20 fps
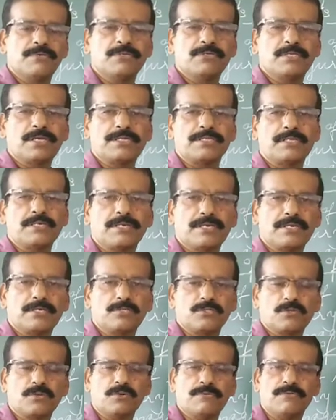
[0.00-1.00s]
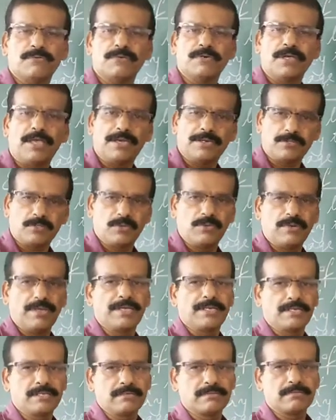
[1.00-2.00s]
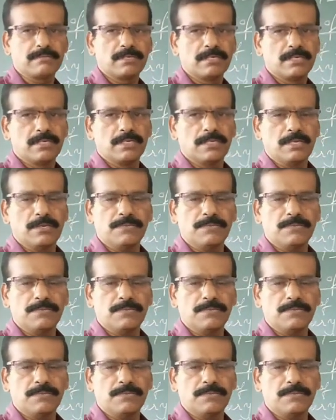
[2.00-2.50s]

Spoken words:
if you take the case of earthquake,